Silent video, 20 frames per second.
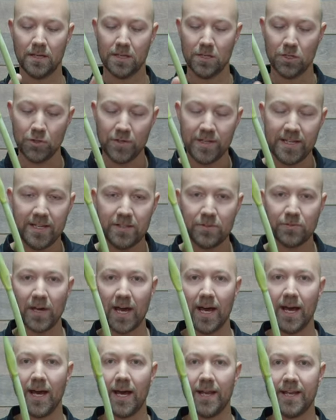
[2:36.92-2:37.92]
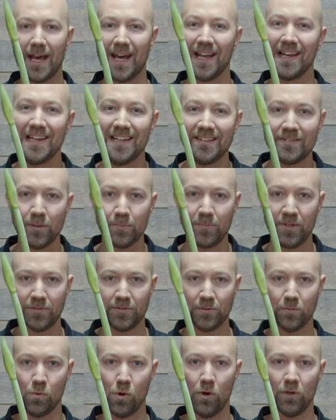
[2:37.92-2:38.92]
you need to add a little bit
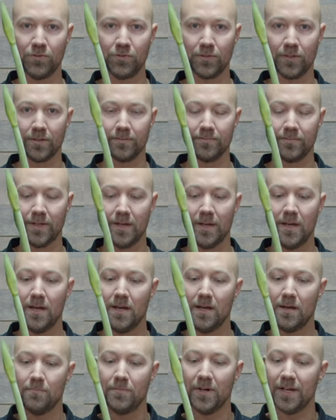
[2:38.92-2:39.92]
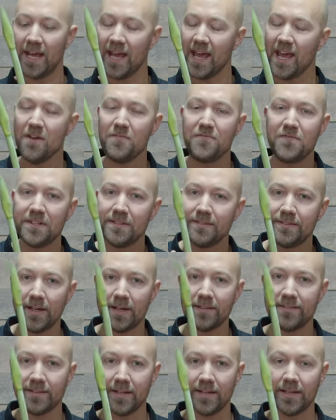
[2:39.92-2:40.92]
of water. But if it
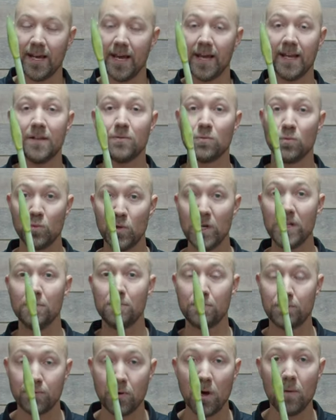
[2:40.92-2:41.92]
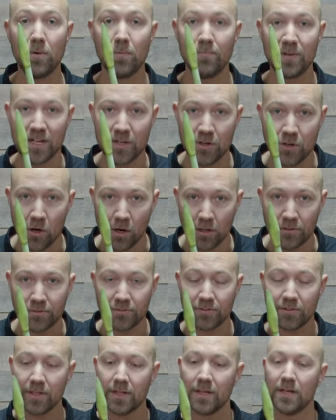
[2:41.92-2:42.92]
doesn't, and it will probably
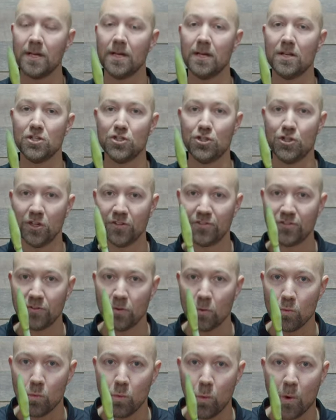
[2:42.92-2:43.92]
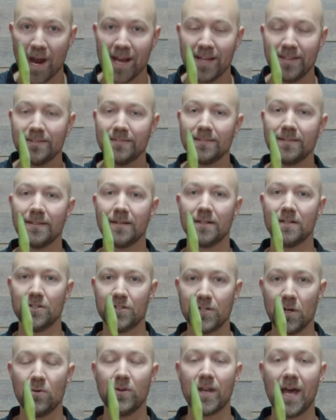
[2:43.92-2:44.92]
not, just wait,
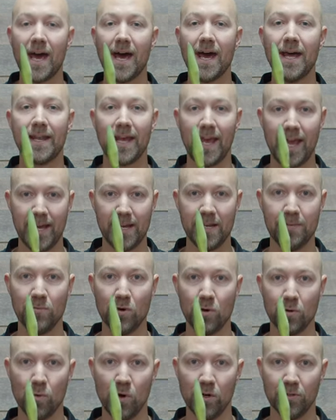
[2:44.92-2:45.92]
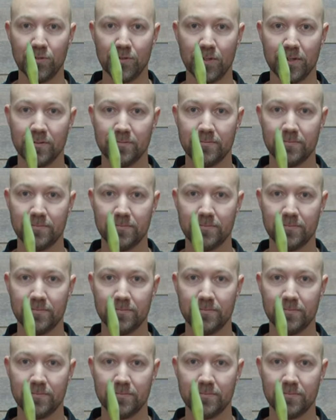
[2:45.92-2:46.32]
don't add any more water.